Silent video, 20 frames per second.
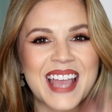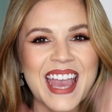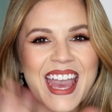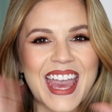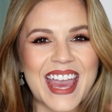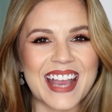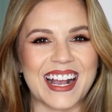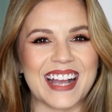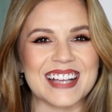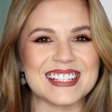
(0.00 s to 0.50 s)

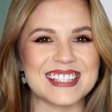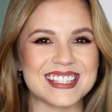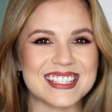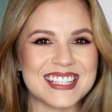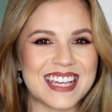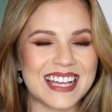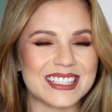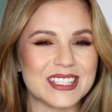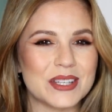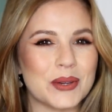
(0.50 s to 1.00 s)
Hey guys, it's
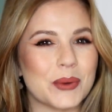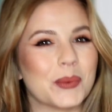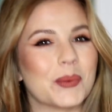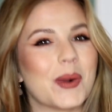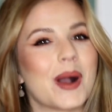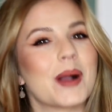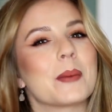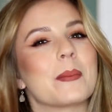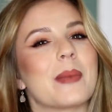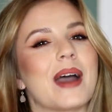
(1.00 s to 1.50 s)
Kelly,
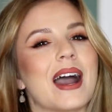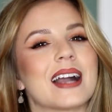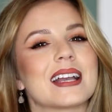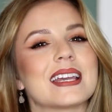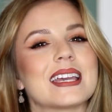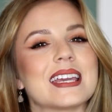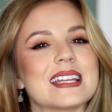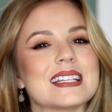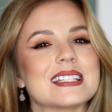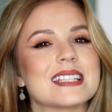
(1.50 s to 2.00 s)
welcome back.
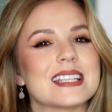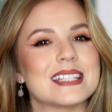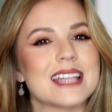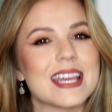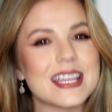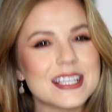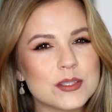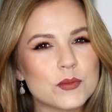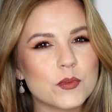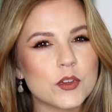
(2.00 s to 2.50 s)
In
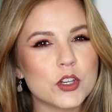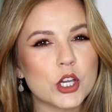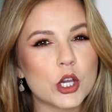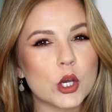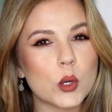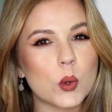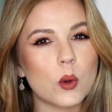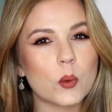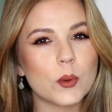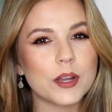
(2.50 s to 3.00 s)
today's
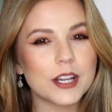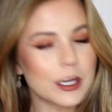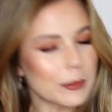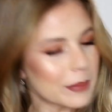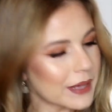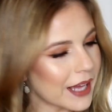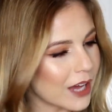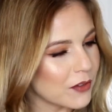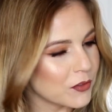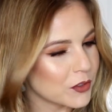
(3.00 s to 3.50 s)
video, we're gonna
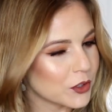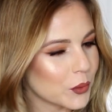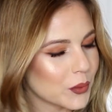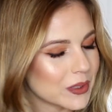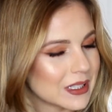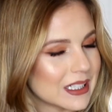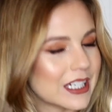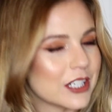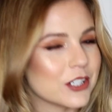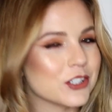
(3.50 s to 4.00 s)
be having a
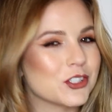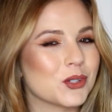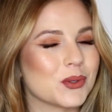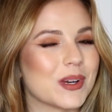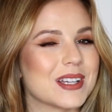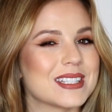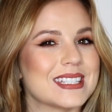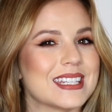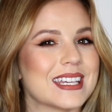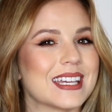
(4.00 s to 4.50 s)
really
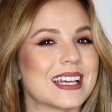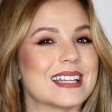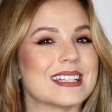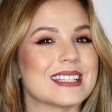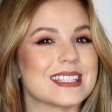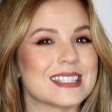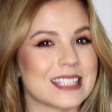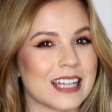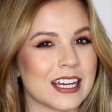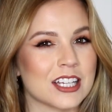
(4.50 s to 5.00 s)
interesting
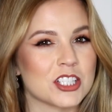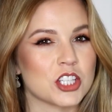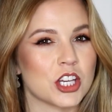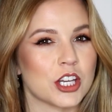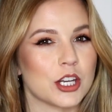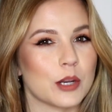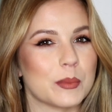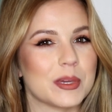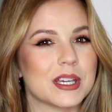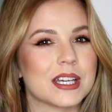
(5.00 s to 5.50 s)

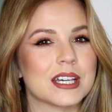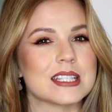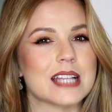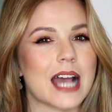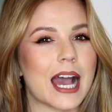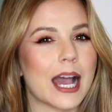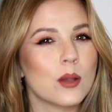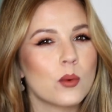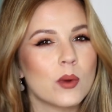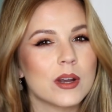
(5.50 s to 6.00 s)
discussion because
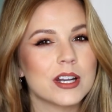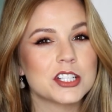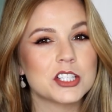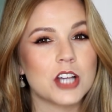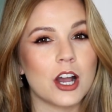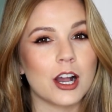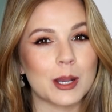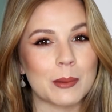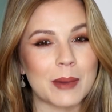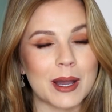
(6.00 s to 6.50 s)
I wanna
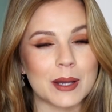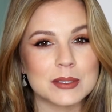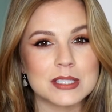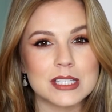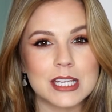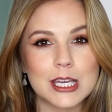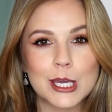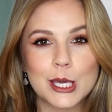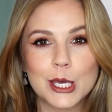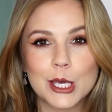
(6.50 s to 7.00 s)
talk about
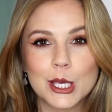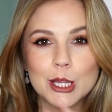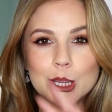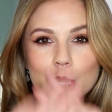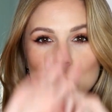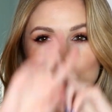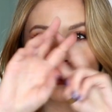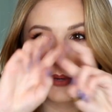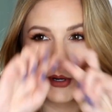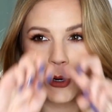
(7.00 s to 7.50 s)

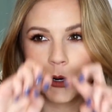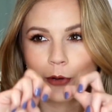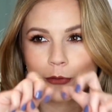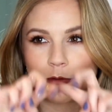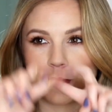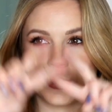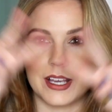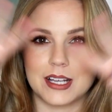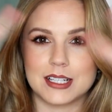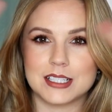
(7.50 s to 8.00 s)
the
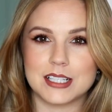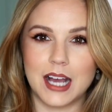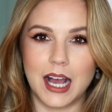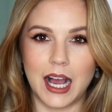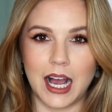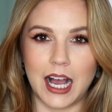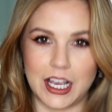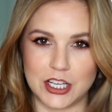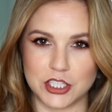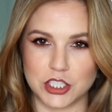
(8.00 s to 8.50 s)
perfect
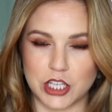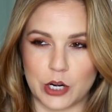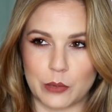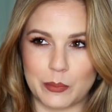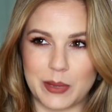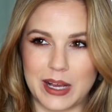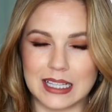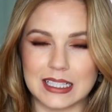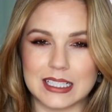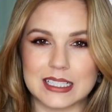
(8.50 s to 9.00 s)
eyeshadow
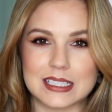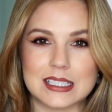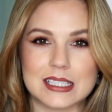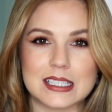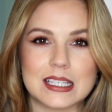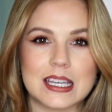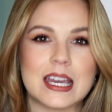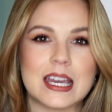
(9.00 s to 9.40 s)
palette.